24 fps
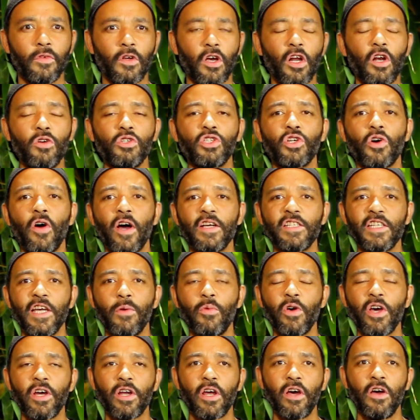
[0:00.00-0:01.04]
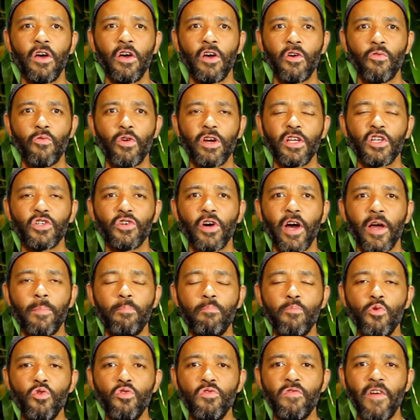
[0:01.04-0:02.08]
close your eyes here. We're going to really try
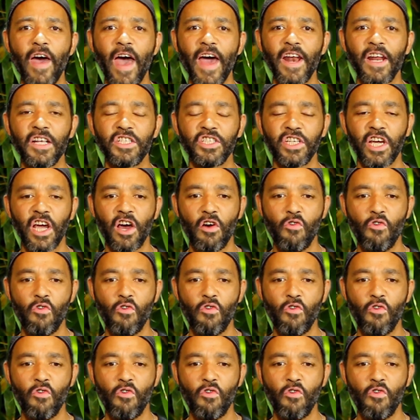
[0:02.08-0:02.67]
and move energy